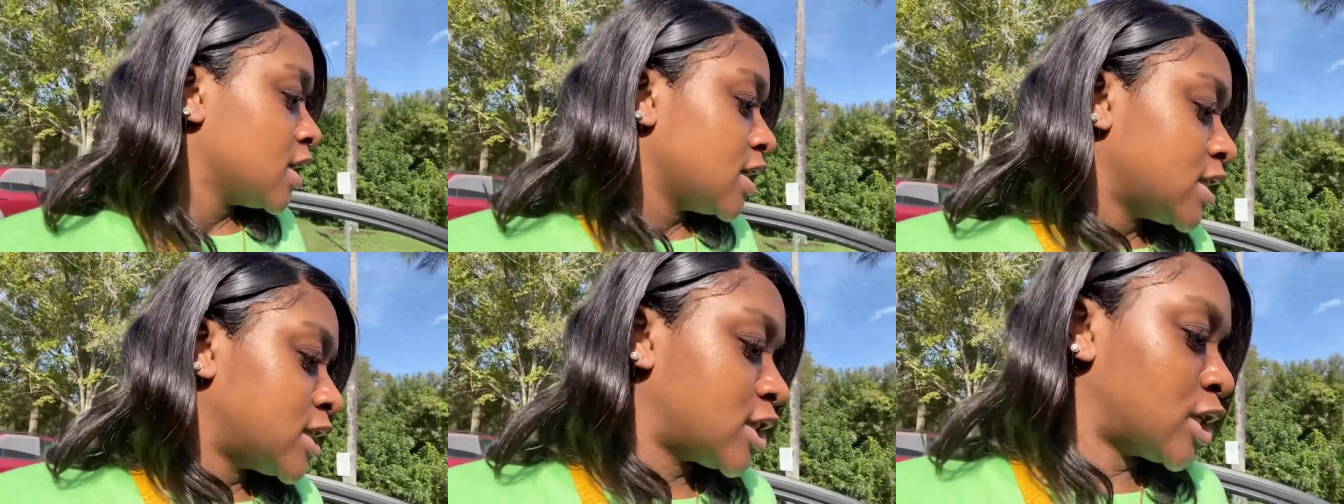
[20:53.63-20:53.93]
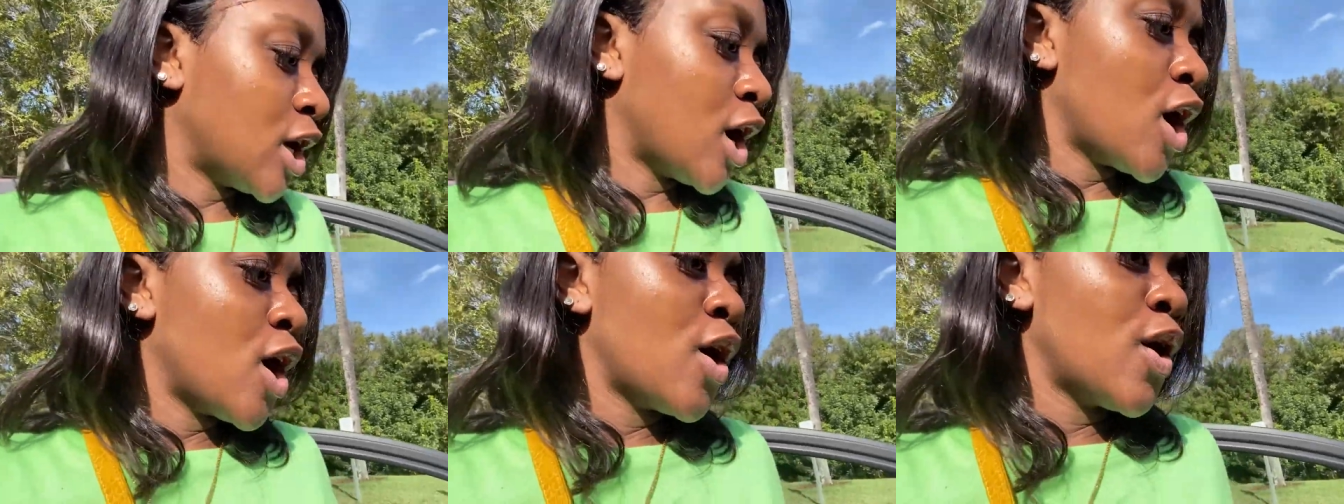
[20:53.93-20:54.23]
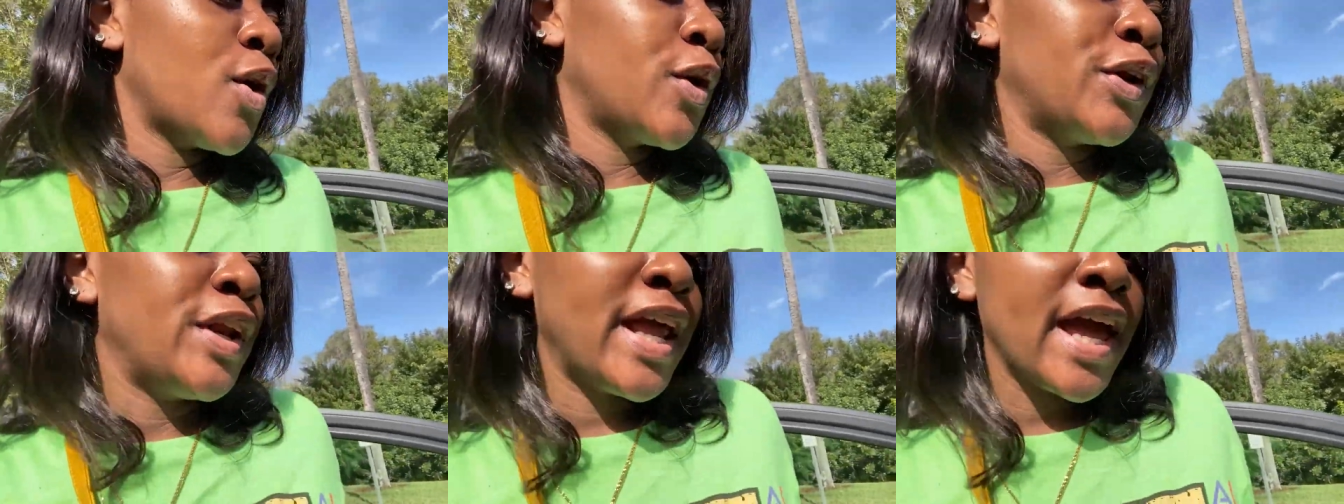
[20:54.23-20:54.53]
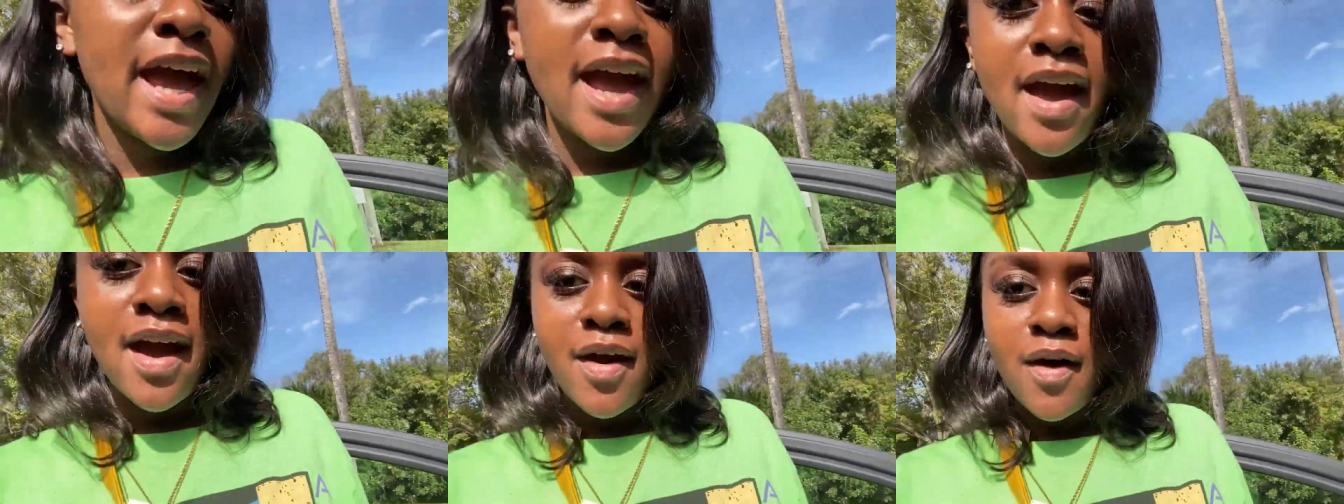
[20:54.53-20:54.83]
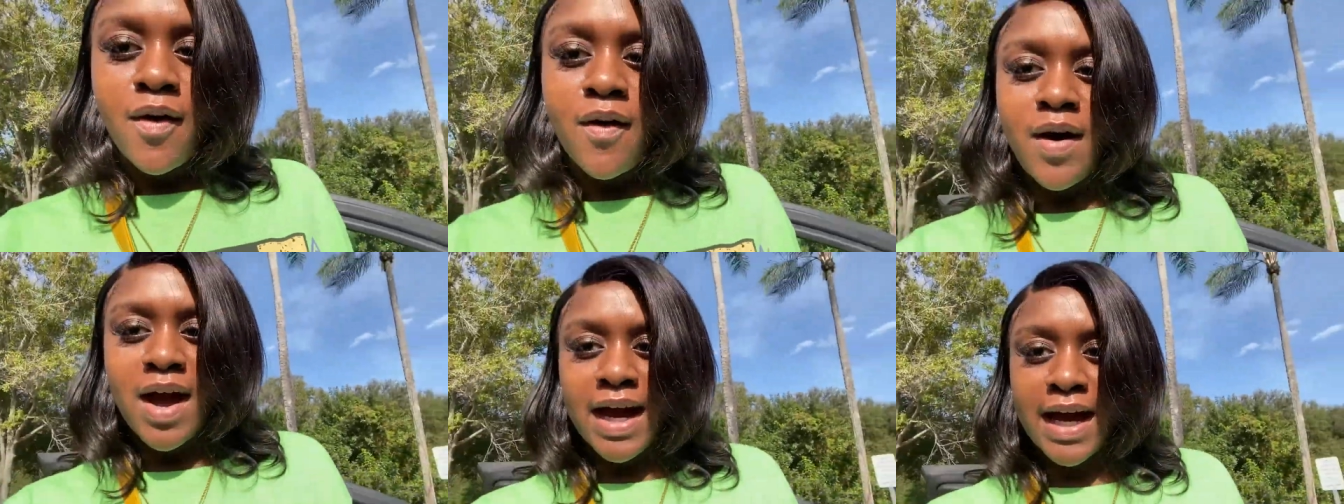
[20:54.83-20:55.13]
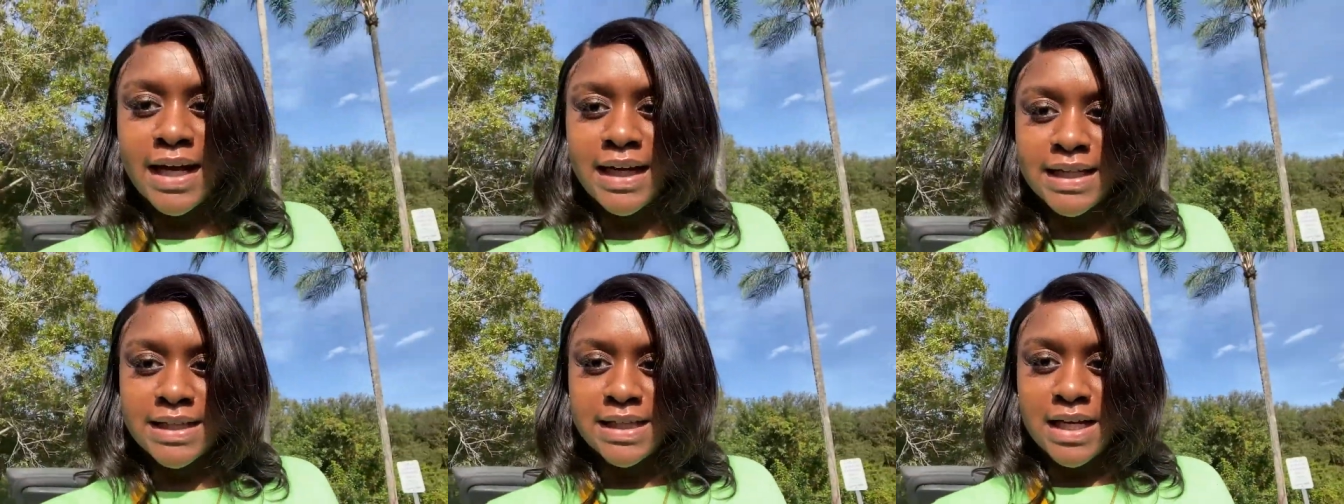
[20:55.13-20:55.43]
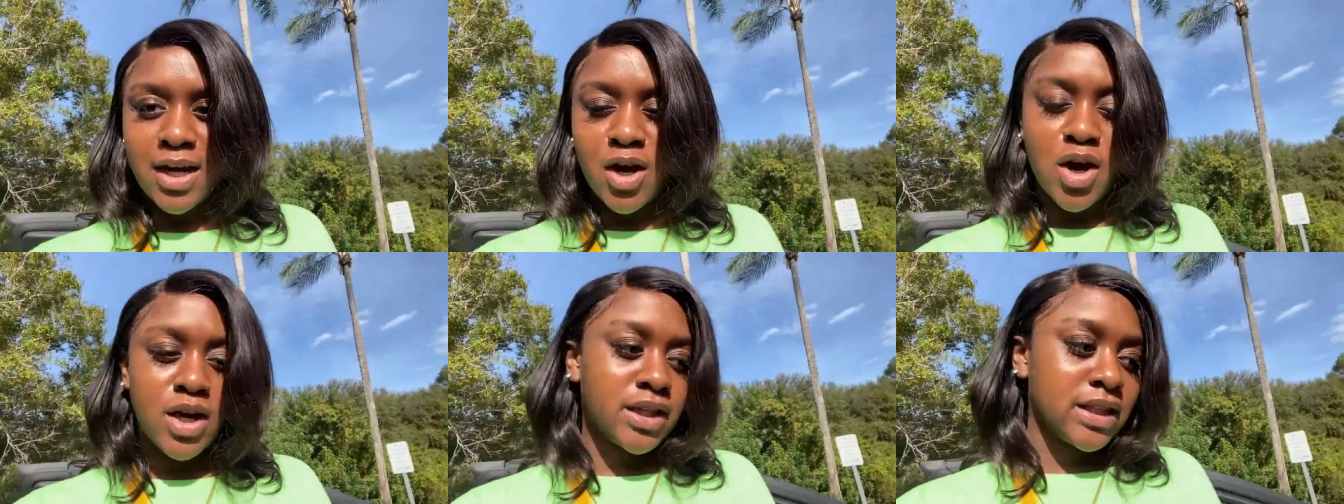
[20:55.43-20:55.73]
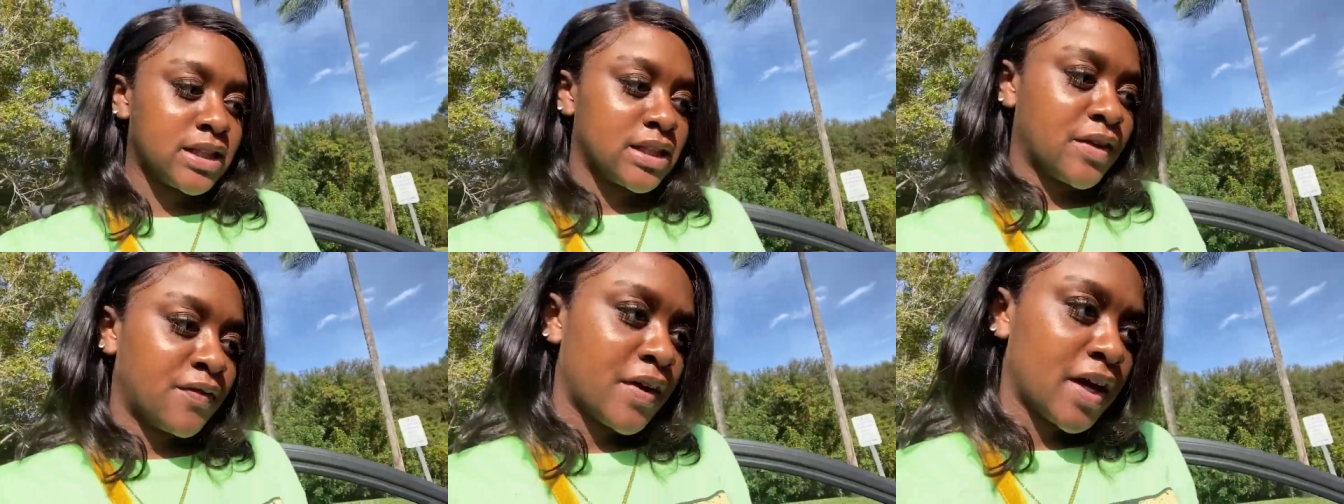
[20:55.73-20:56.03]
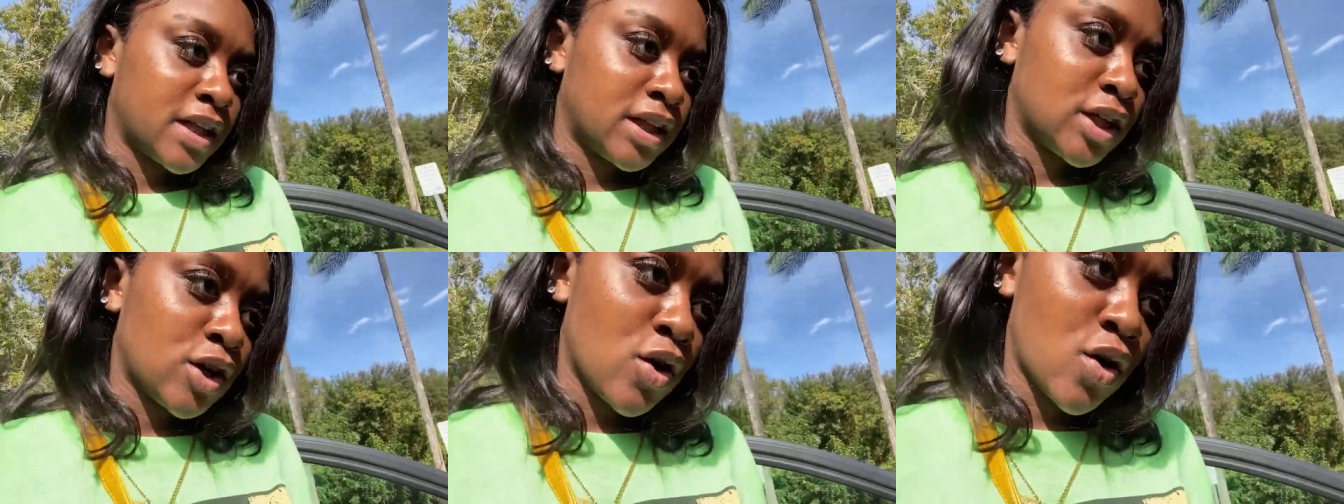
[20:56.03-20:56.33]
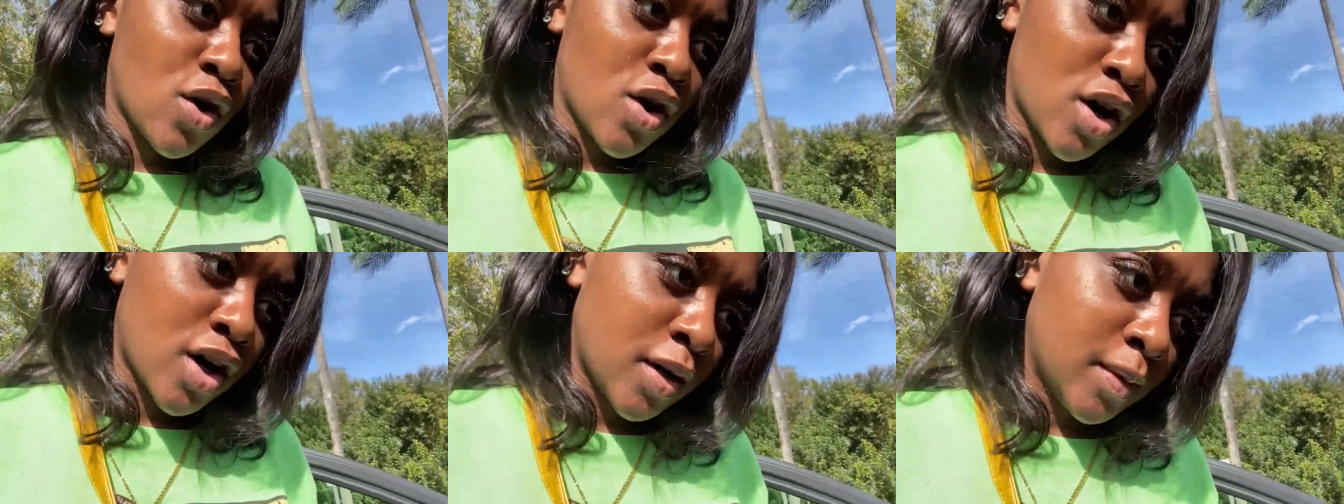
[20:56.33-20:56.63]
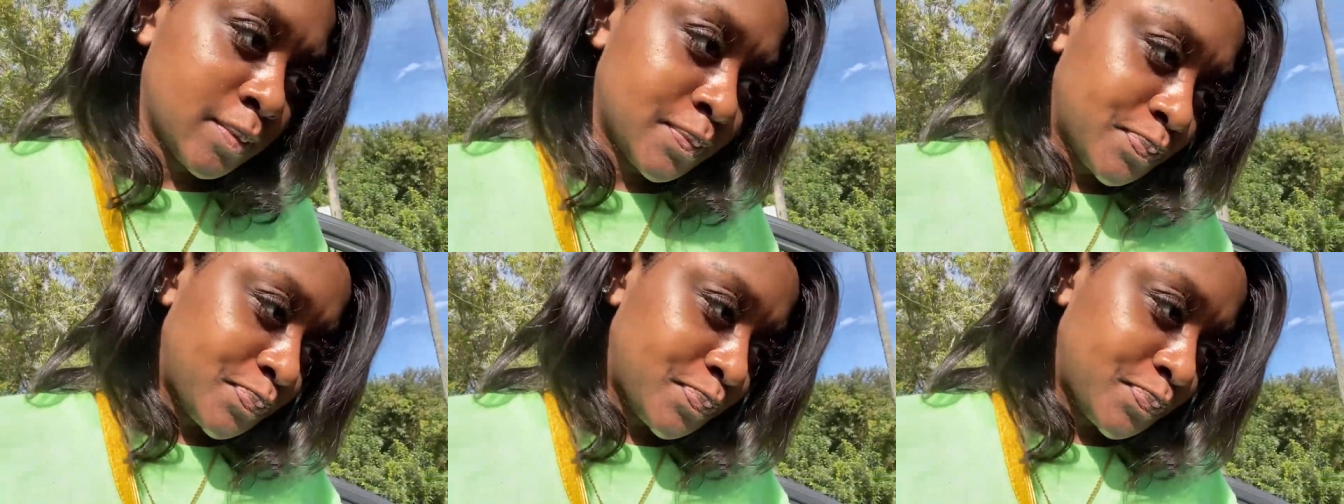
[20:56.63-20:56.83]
so now i gotta take all this stuff out the car